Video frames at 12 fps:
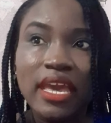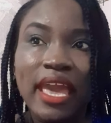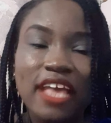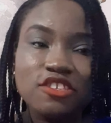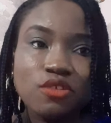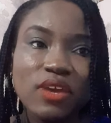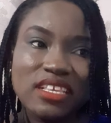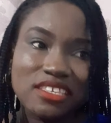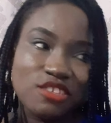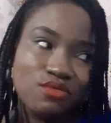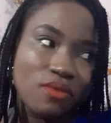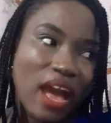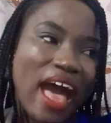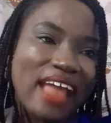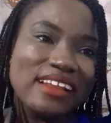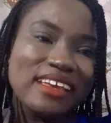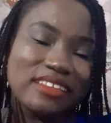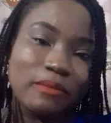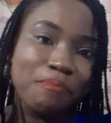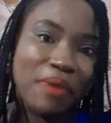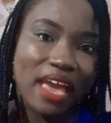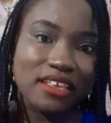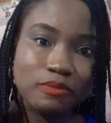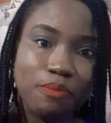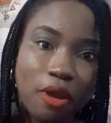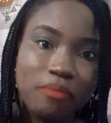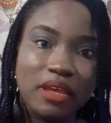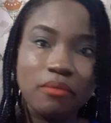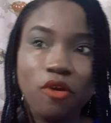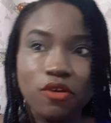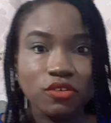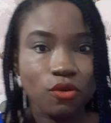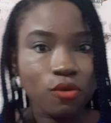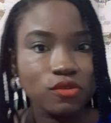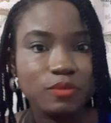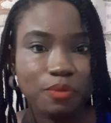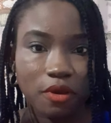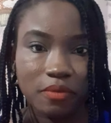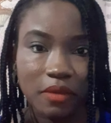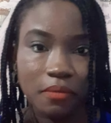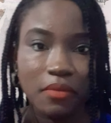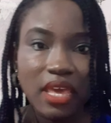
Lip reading: And so it is hardly the peg's problem or the hole's problem.